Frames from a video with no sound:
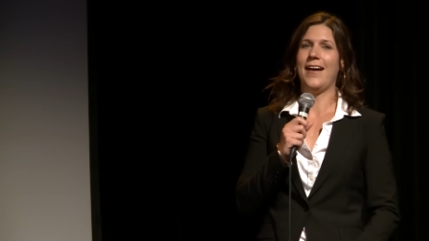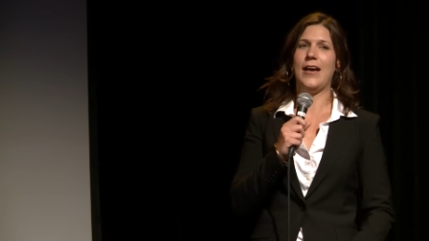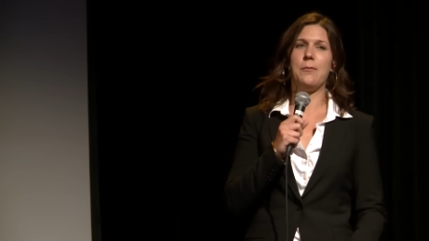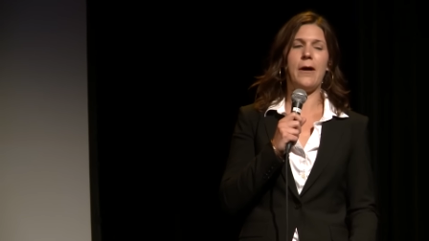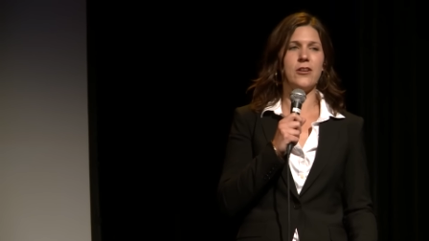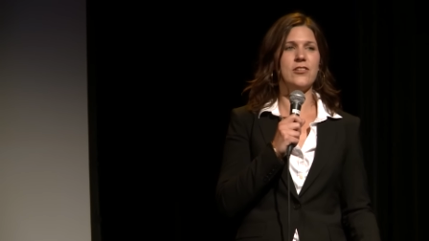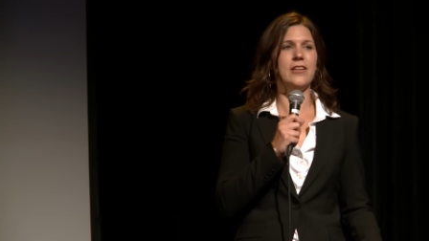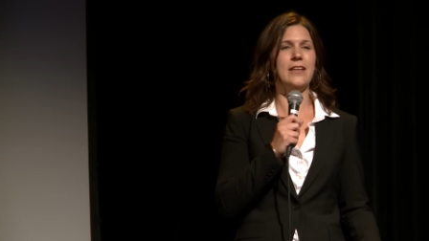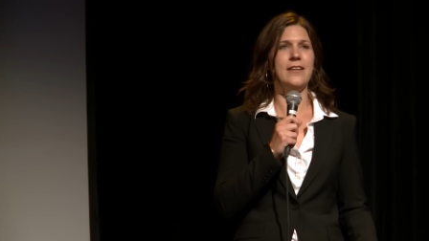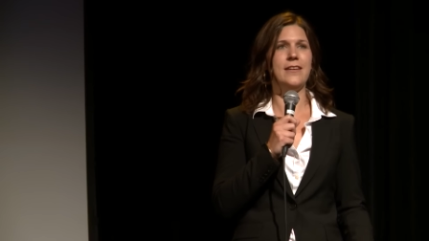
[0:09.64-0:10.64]
and
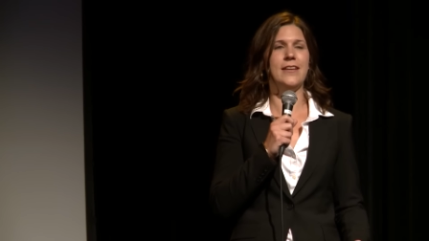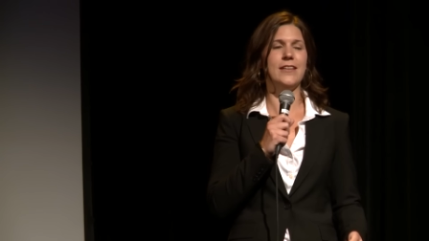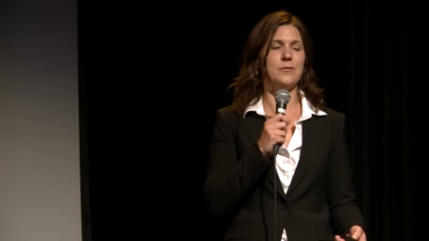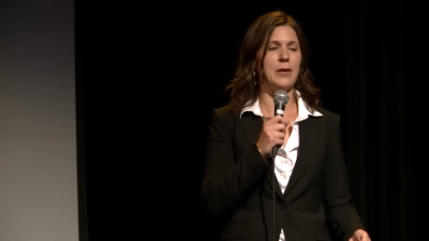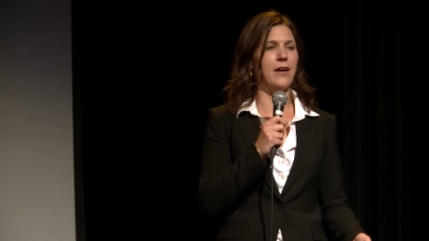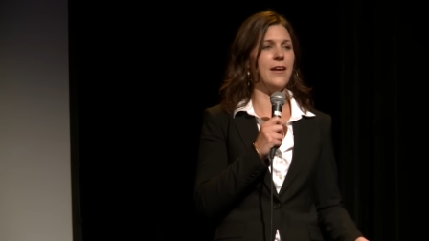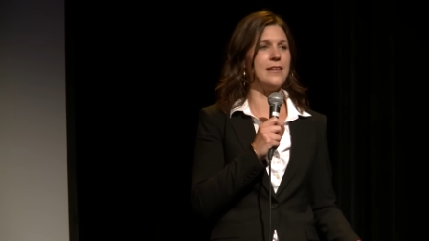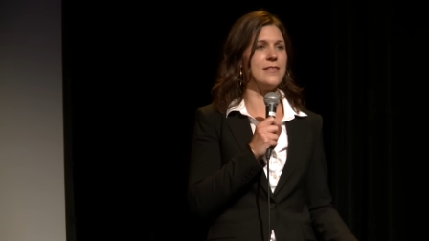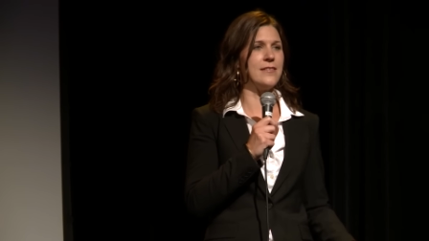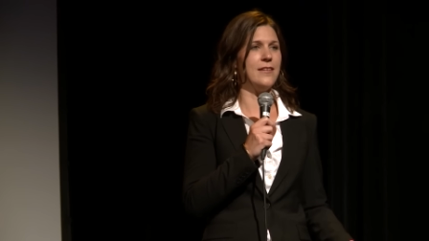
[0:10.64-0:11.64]
partially it is
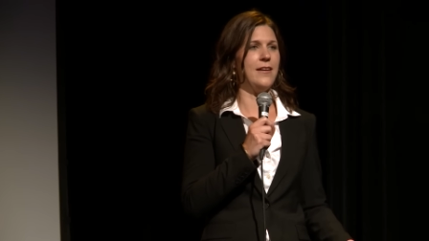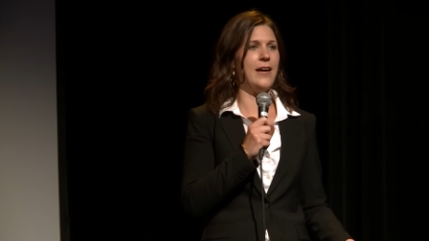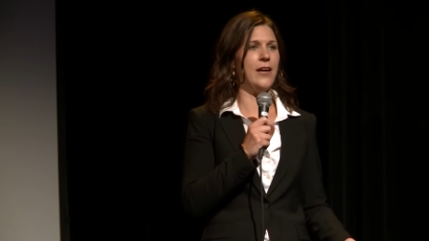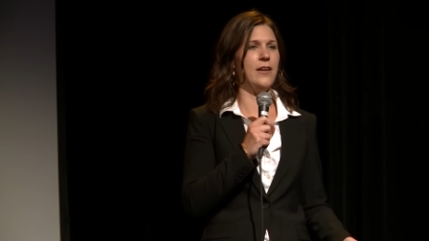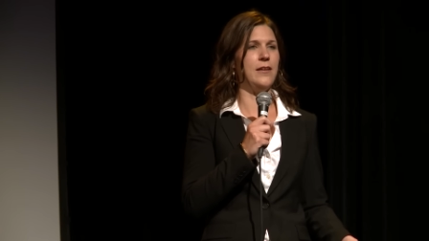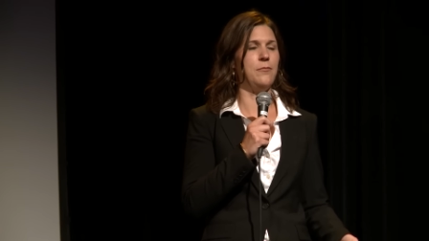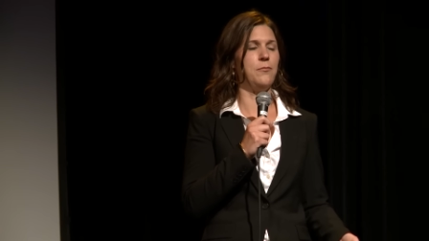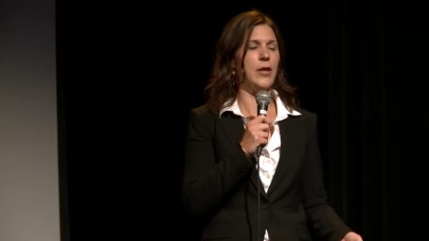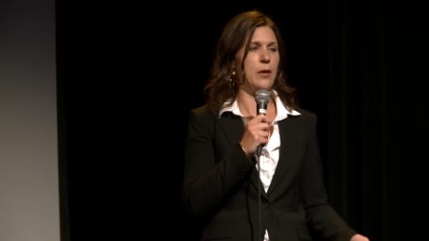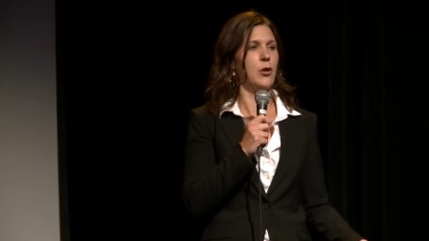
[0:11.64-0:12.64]
because I
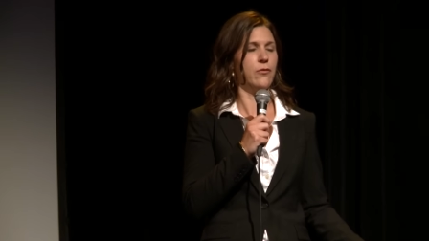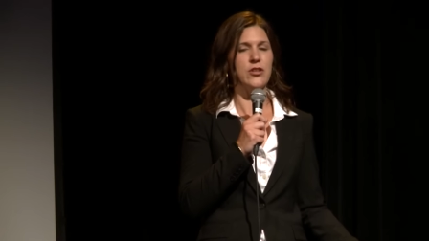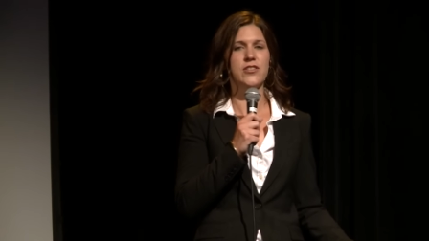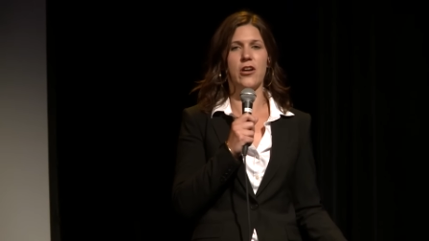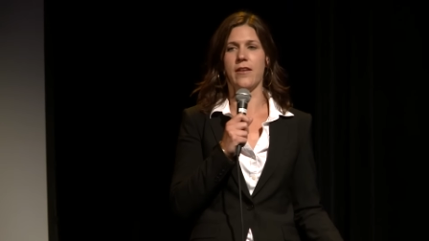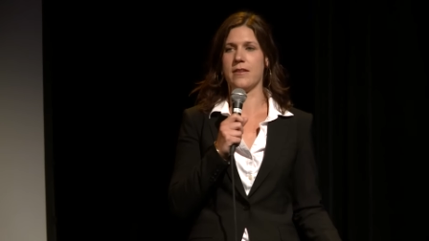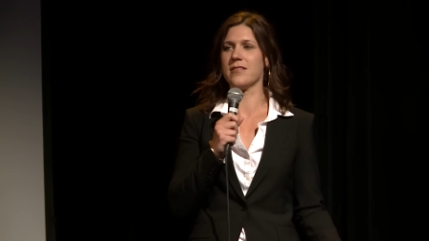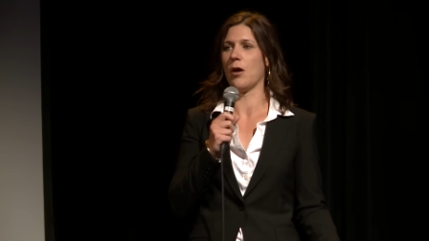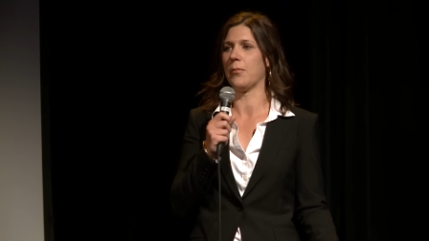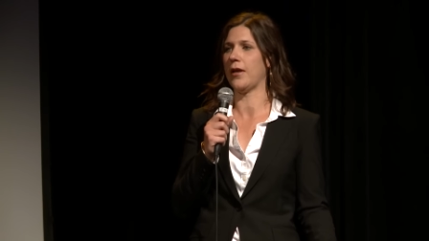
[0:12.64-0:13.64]
blame her for starting this
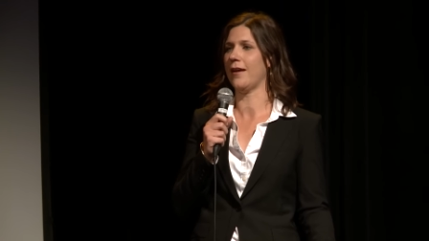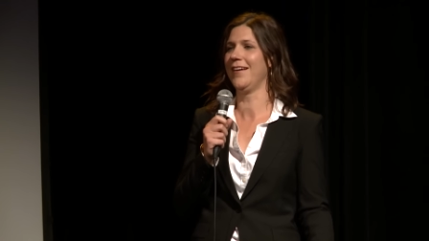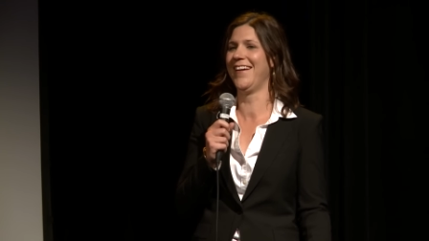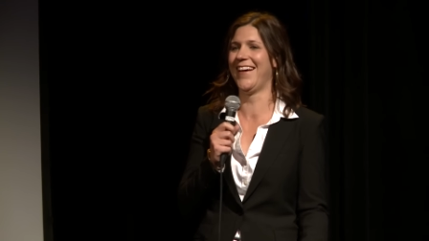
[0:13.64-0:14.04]
company.